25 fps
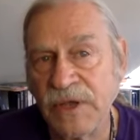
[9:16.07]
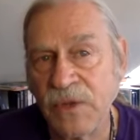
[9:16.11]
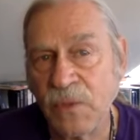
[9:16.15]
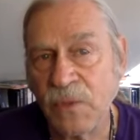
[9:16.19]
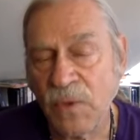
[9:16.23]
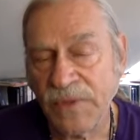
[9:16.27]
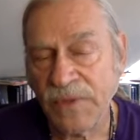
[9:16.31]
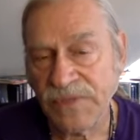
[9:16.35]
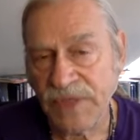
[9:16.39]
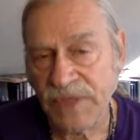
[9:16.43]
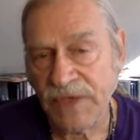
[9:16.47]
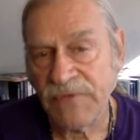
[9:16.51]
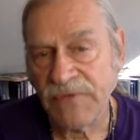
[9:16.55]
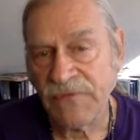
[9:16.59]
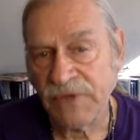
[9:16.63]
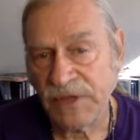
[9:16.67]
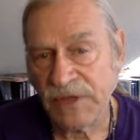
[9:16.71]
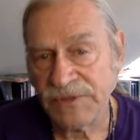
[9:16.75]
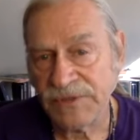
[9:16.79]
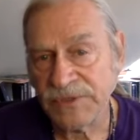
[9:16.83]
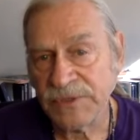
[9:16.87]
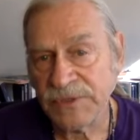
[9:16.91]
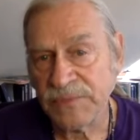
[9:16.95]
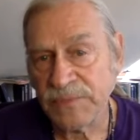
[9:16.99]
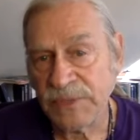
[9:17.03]
what they
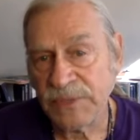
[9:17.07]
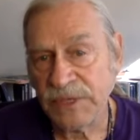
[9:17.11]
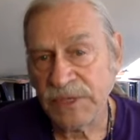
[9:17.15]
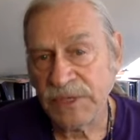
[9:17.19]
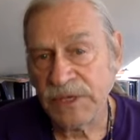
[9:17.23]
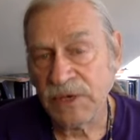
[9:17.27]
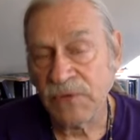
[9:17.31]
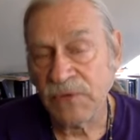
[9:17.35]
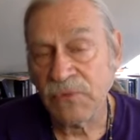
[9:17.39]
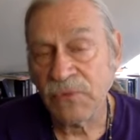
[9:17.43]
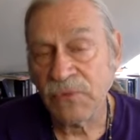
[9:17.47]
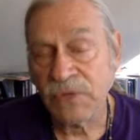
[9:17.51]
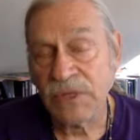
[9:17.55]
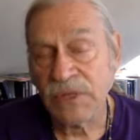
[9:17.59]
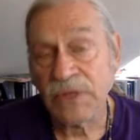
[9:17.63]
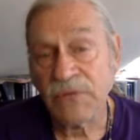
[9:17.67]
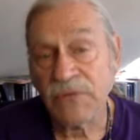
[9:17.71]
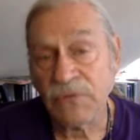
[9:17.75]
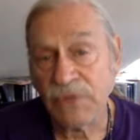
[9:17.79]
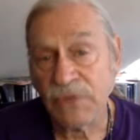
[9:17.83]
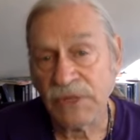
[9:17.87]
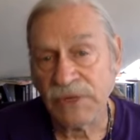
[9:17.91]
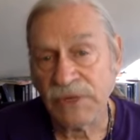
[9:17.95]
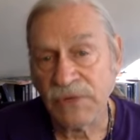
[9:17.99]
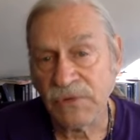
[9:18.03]
felt to be a really,
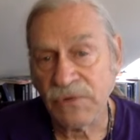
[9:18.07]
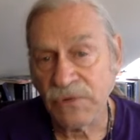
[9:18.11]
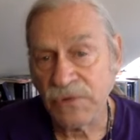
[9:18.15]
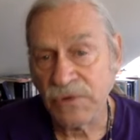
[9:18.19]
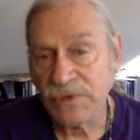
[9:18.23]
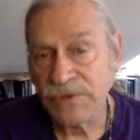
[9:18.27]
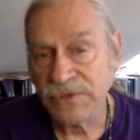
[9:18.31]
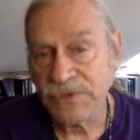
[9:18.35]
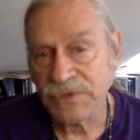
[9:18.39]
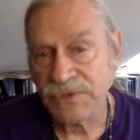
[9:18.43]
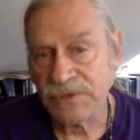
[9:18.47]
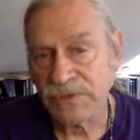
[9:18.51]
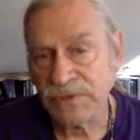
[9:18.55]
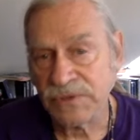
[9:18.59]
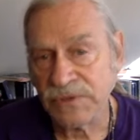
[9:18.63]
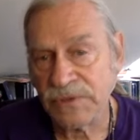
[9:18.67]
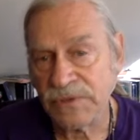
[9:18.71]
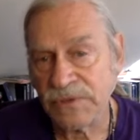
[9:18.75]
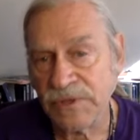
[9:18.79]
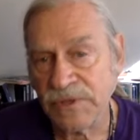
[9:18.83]
really crucial